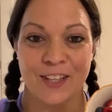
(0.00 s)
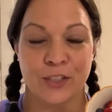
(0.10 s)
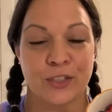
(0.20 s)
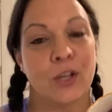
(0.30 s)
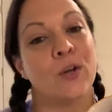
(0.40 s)

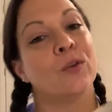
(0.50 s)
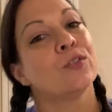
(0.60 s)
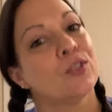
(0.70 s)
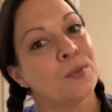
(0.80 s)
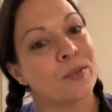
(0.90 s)
So
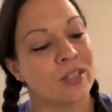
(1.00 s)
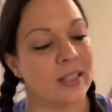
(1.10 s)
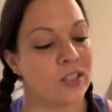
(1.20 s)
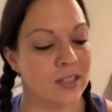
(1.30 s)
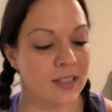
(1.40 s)
super
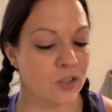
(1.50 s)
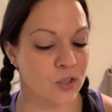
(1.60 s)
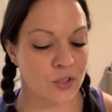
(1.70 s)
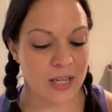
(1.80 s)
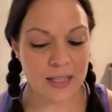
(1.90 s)
delicious little
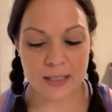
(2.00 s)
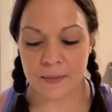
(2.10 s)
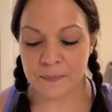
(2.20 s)
treat.